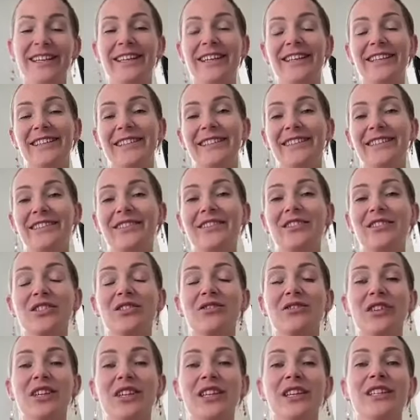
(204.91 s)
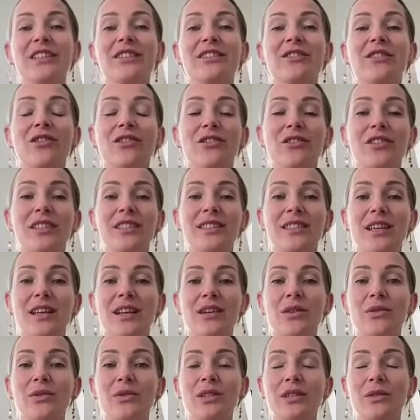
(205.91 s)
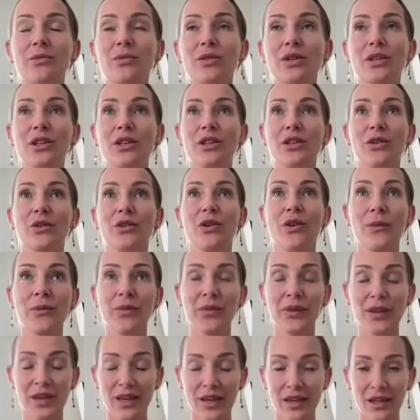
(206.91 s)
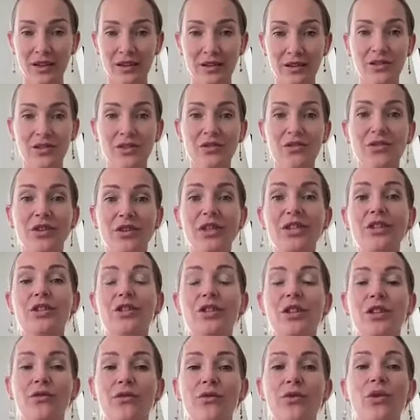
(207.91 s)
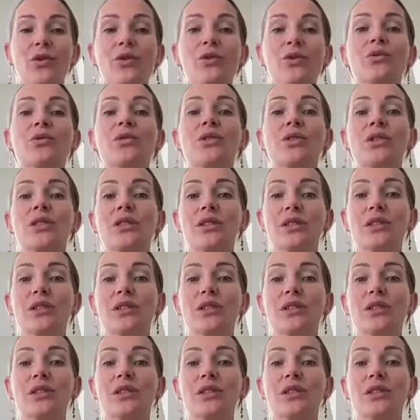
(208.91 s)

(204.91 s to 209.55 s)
and concentrate on the sound and bring your concentration and focus